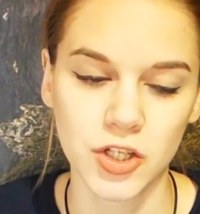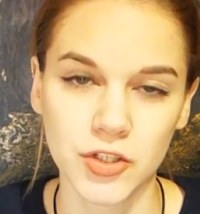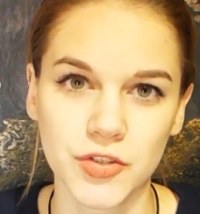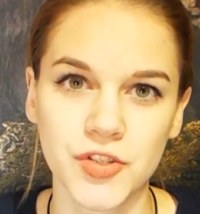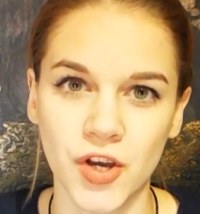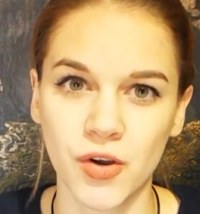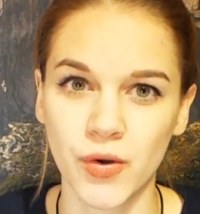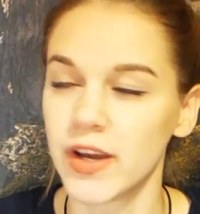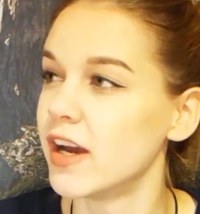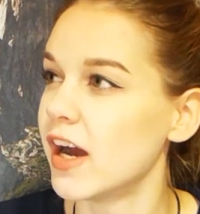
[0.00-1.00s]

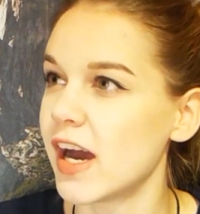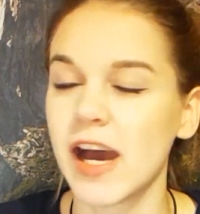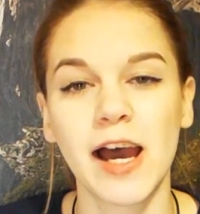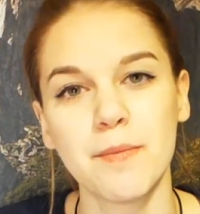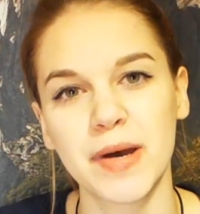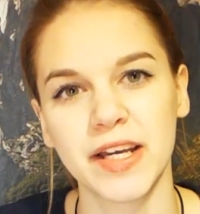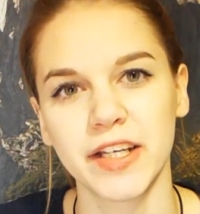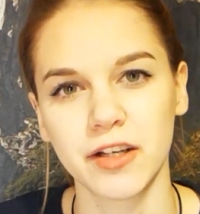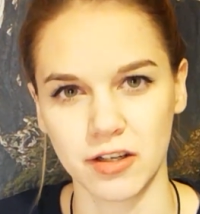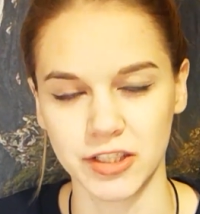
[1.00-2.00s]
So at my
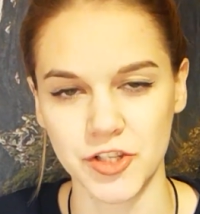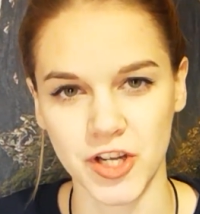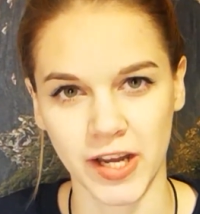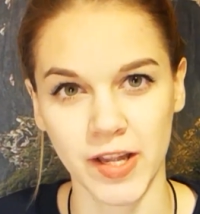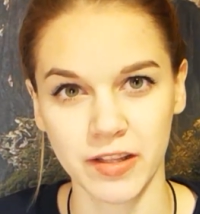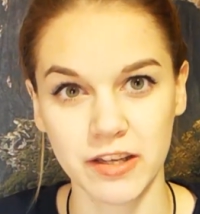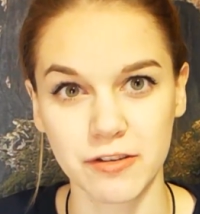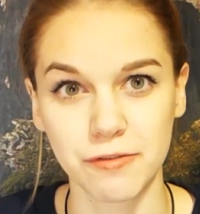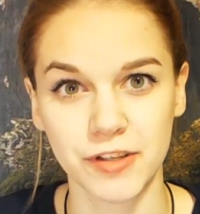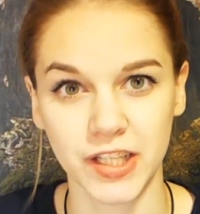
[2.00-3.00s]
college, I
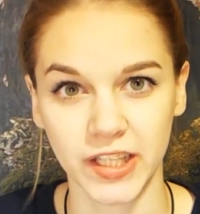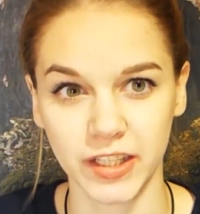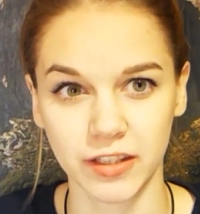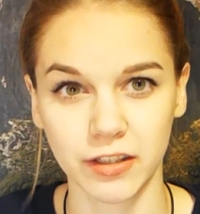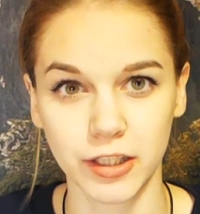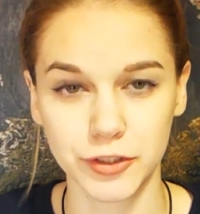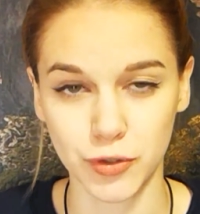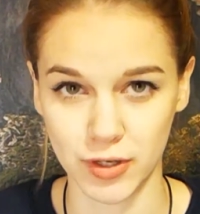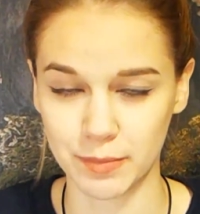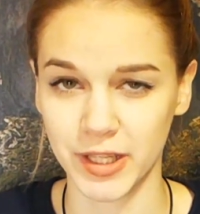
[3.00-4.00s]
live in a
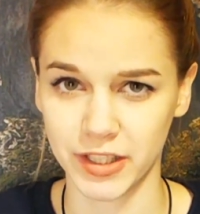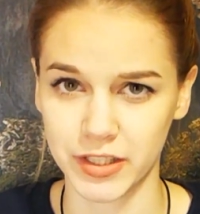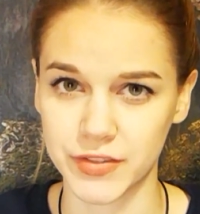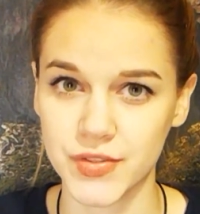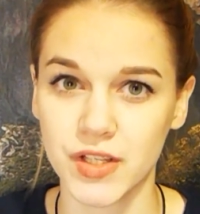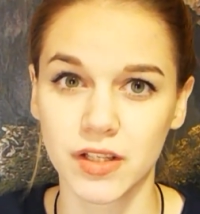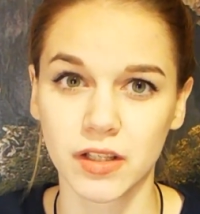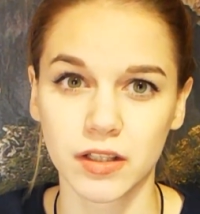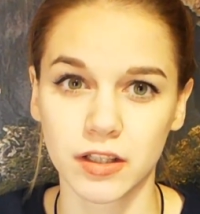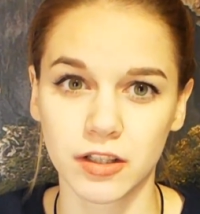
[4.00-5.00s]
dorm. It is
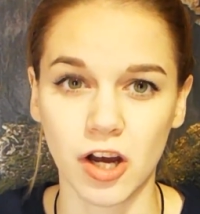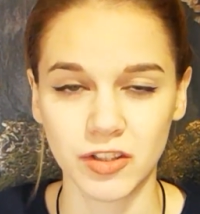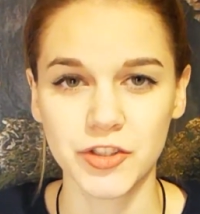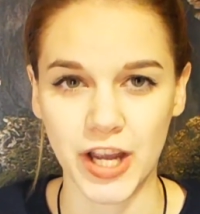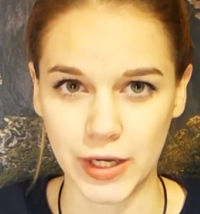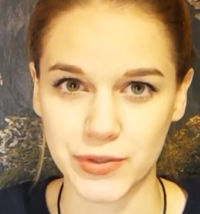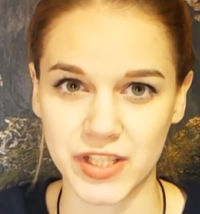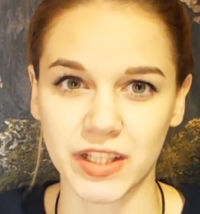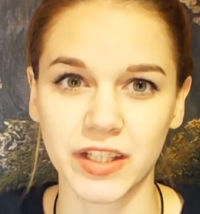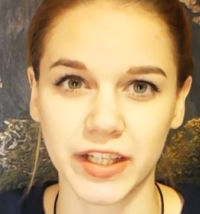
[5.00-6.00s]
college
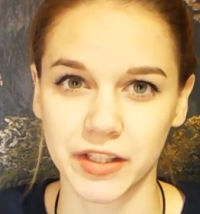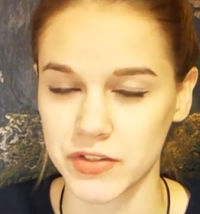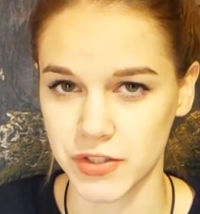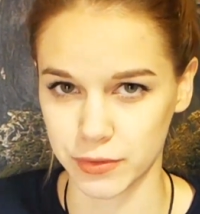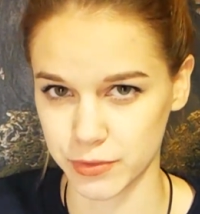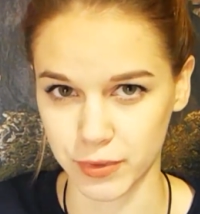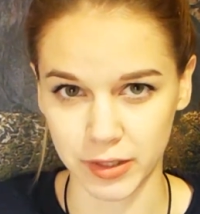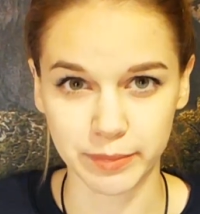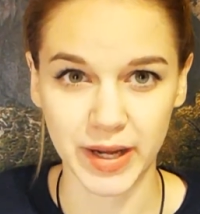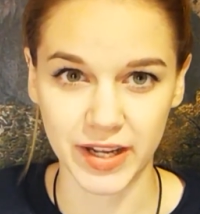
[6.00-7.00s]
housing, and so it's
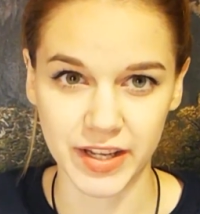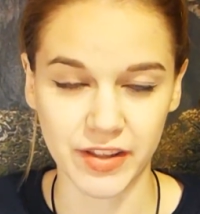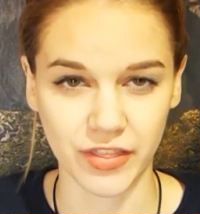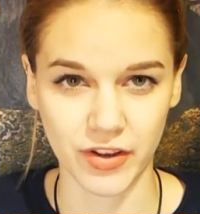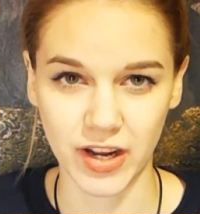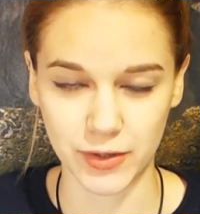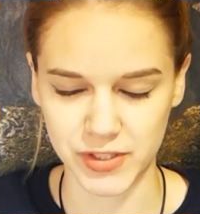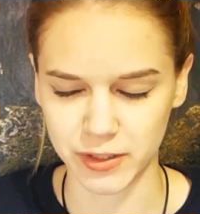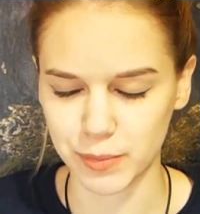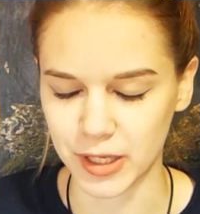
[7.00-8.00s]
run by their
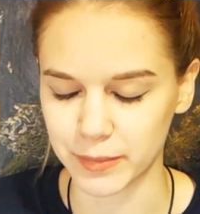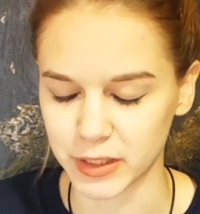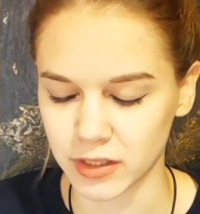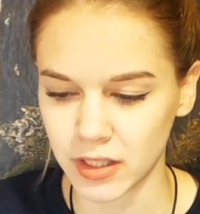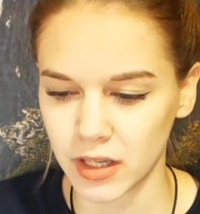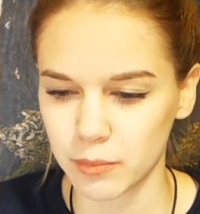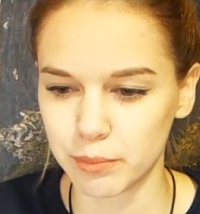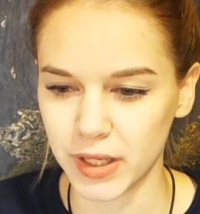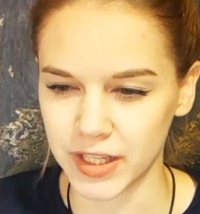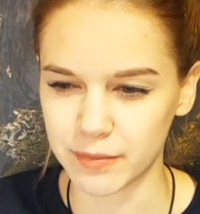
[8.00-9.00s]
housing department.
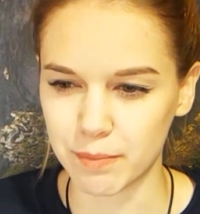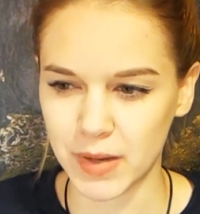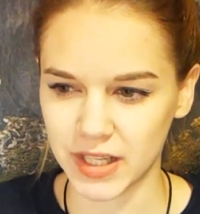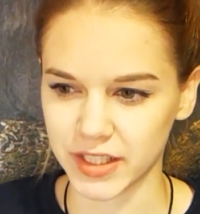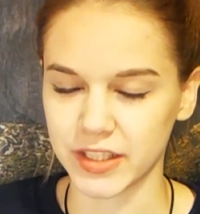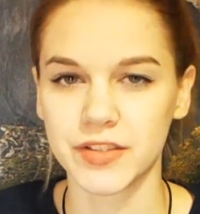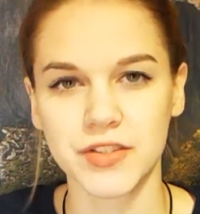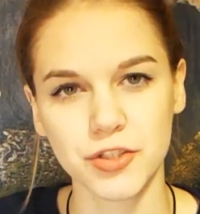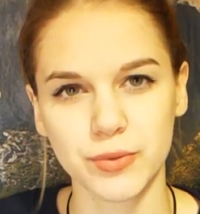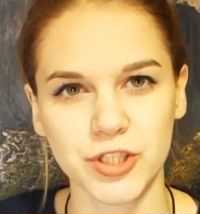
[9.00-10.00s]
But my
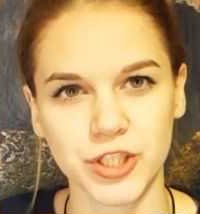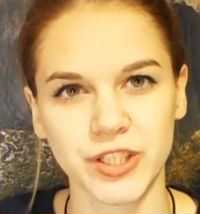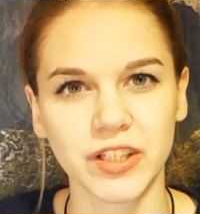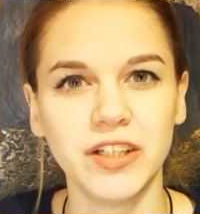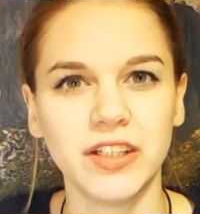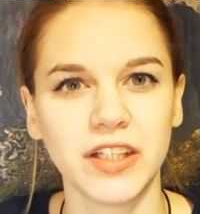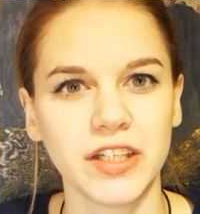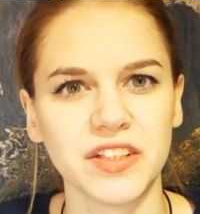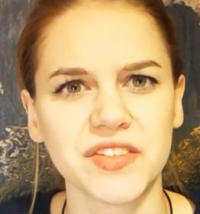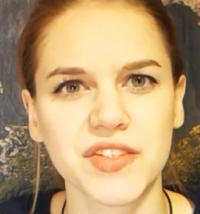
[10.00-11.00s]
situation
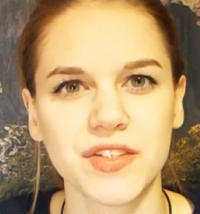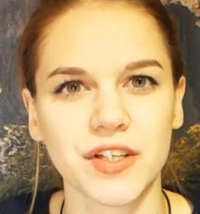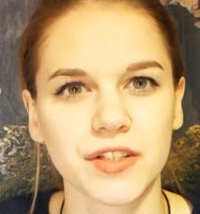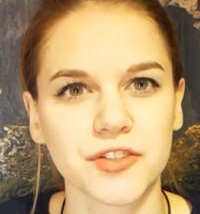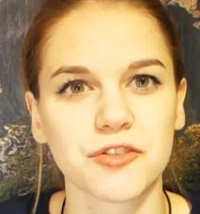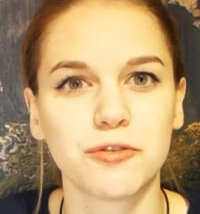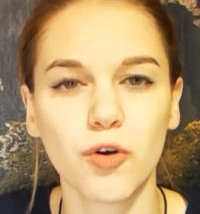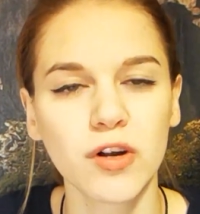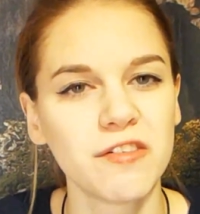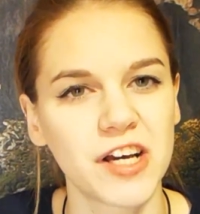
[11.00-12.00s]
is there's
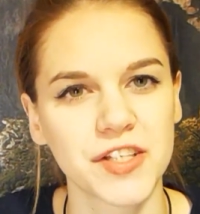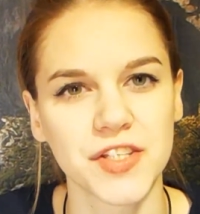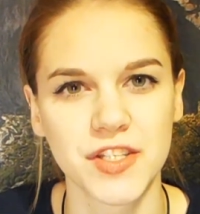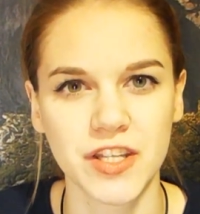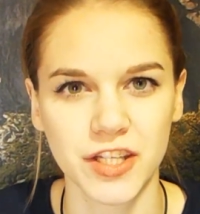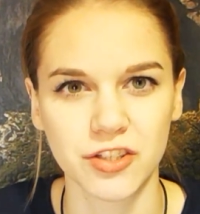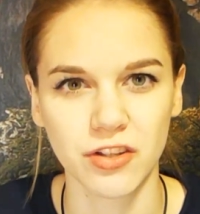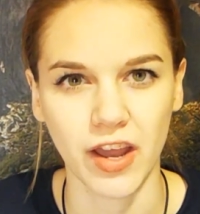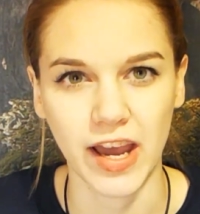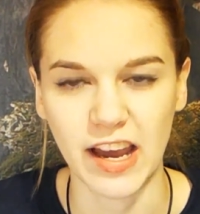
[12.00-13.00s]
4 of us that
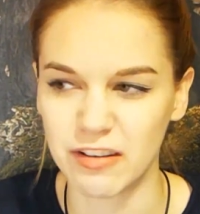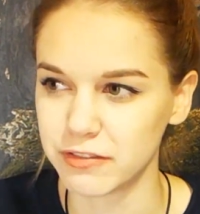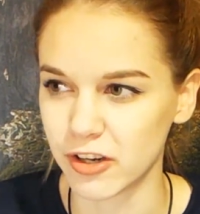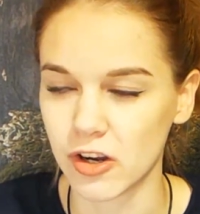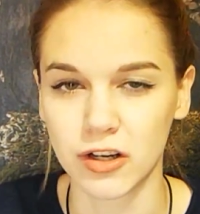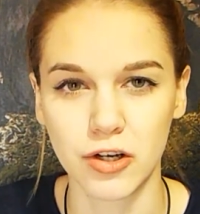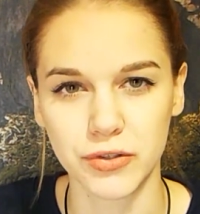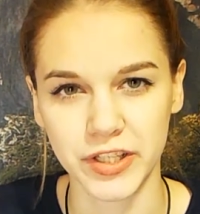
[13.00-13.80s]
have our own